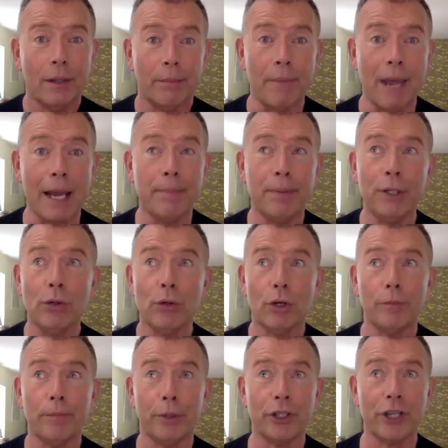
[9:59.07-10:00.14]
maybe you
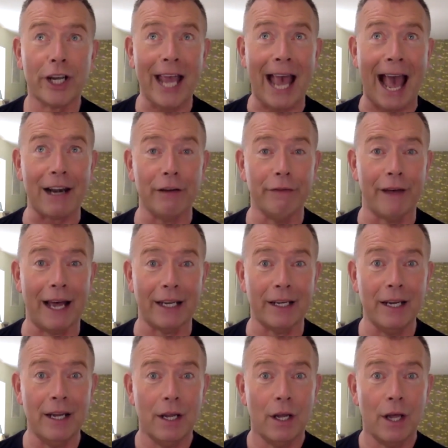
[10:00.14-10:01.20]
could put a
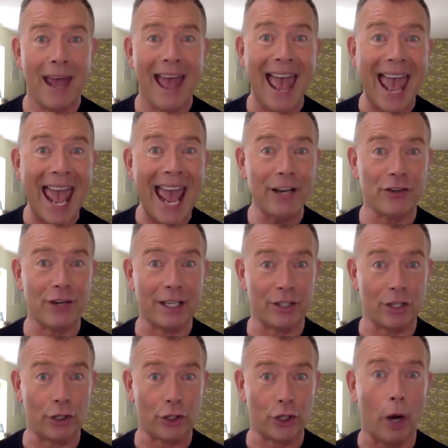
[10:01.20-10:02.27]
caravan
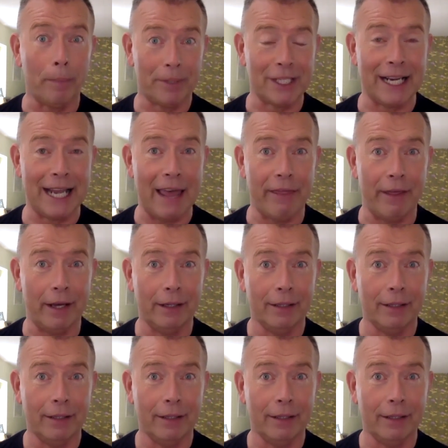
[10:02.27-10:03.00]
hairdresser shop together